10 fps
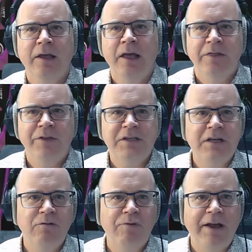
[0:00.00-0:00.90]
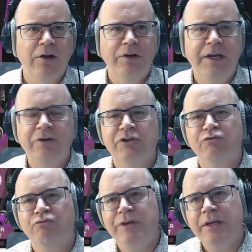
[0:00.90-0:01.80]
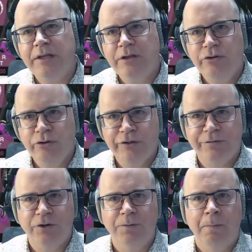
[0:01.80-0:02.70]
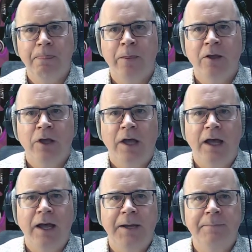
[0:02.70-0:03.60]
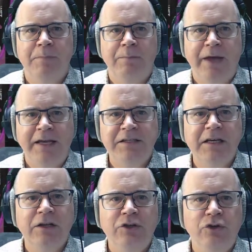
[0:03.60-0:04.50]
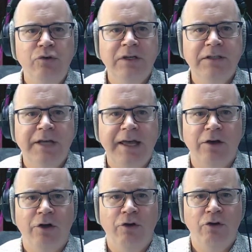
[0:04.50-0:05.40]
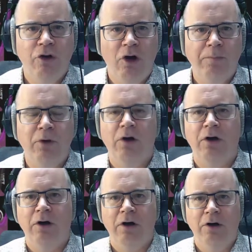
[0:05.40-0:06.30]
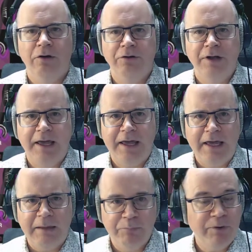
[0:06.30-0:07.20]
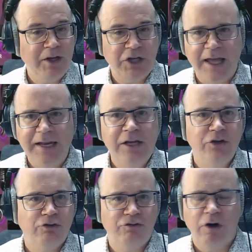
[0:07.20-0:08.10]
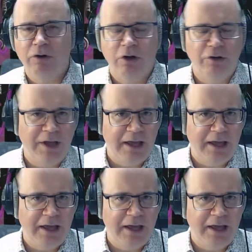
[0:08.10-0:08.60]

This little rack along here is really useful. Basically, you can take a knob on pretty much any control on